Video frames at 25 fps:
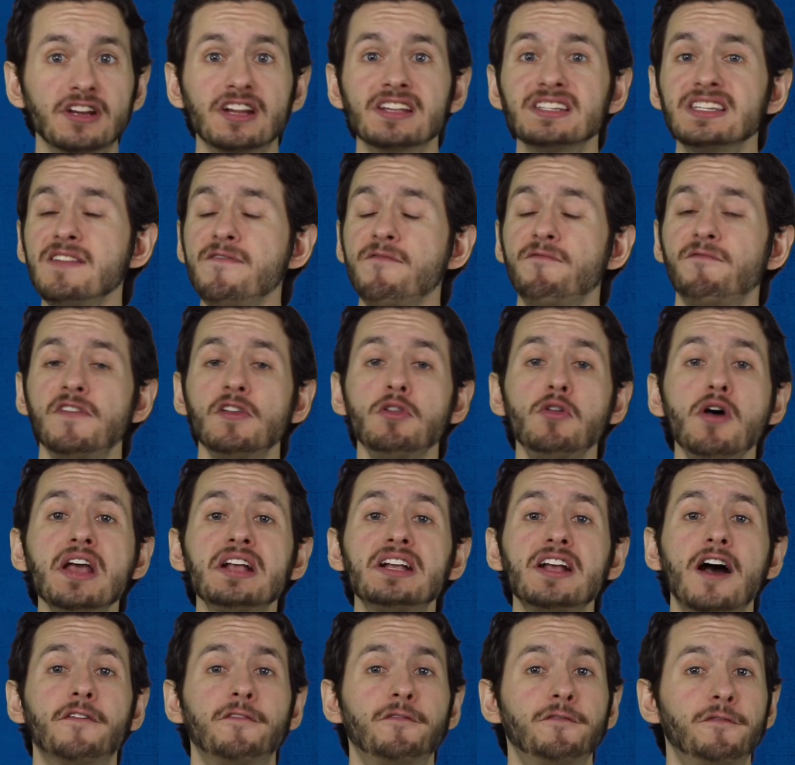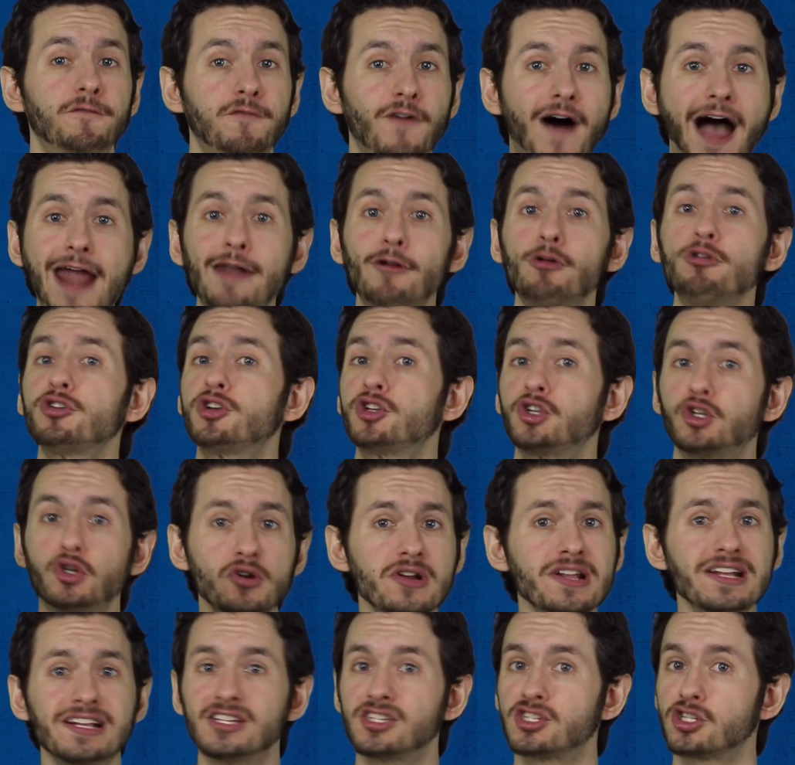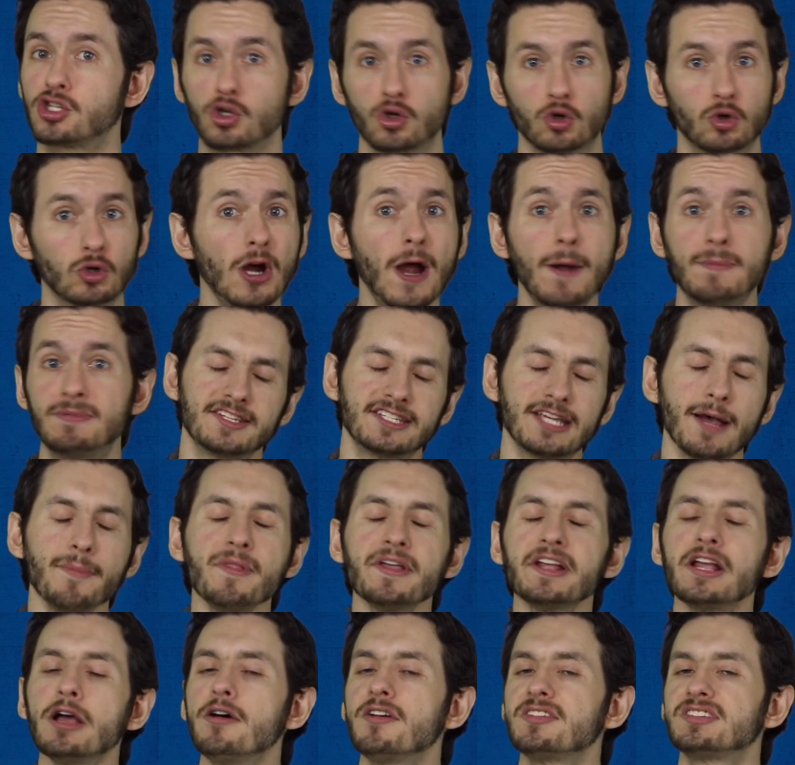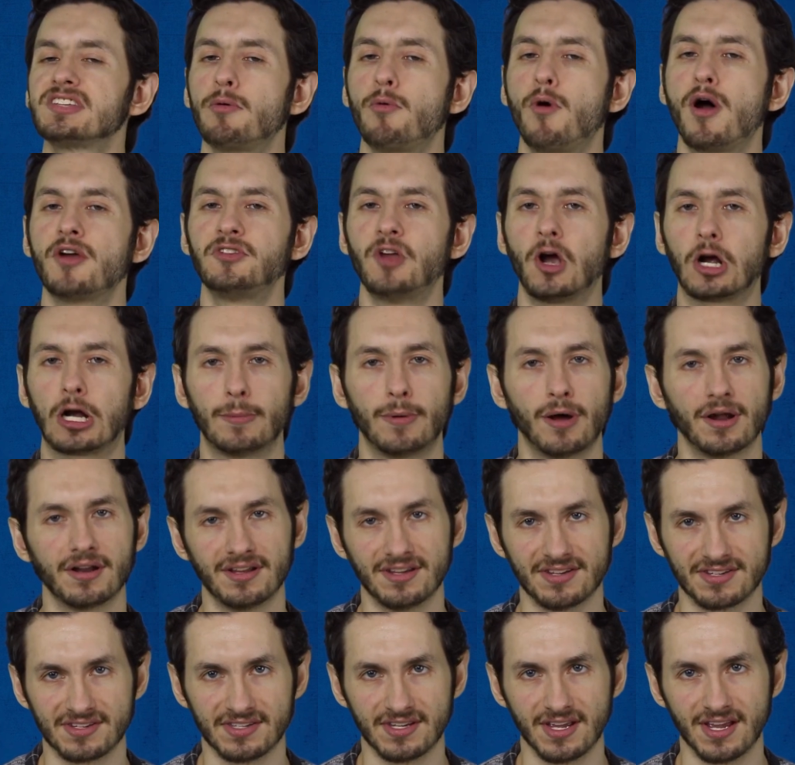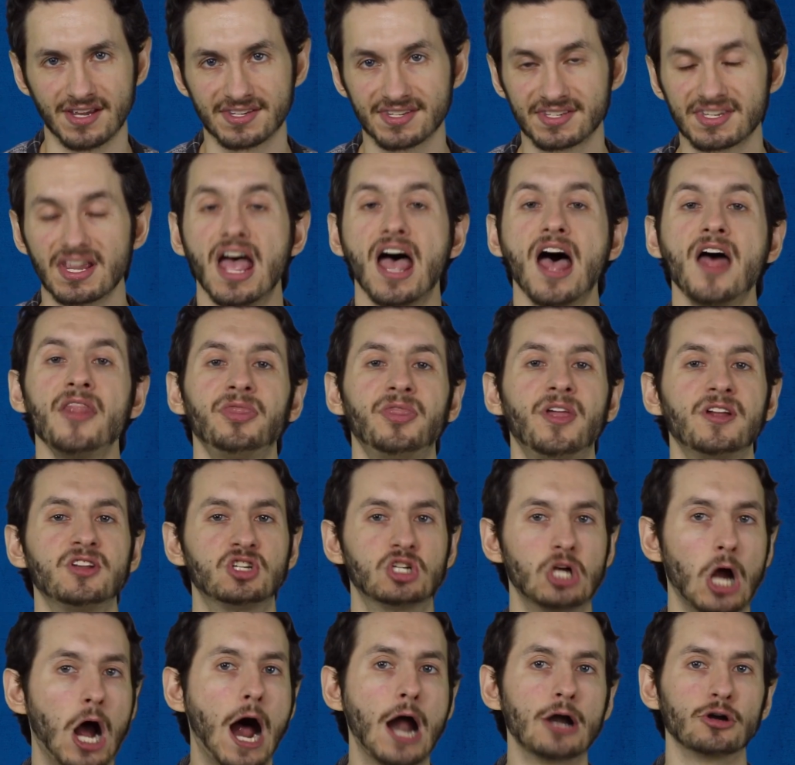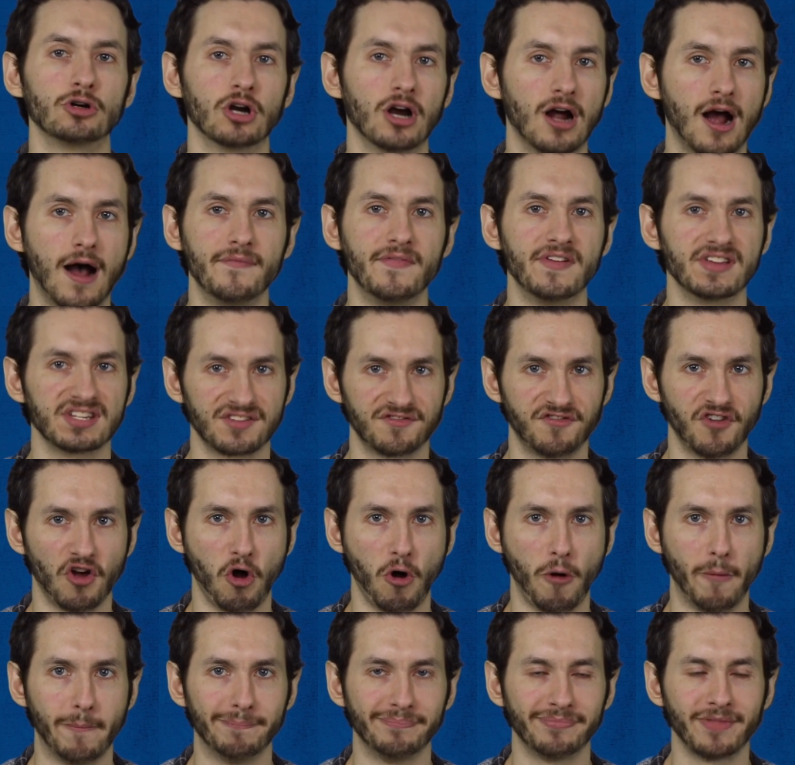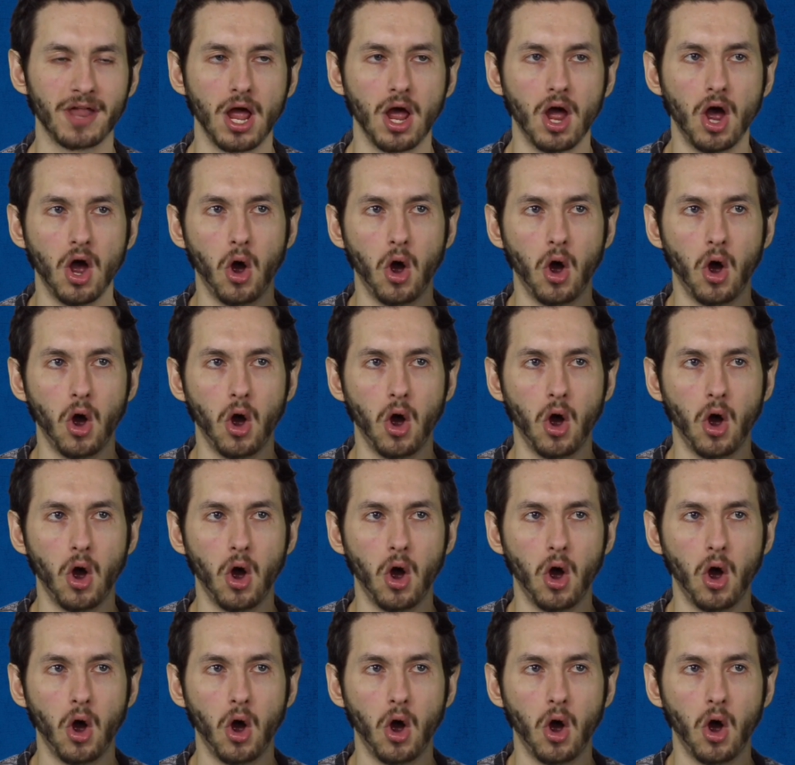It doesn't feel like a final shooting script. Something else I want to talk about is this, the genre of this film.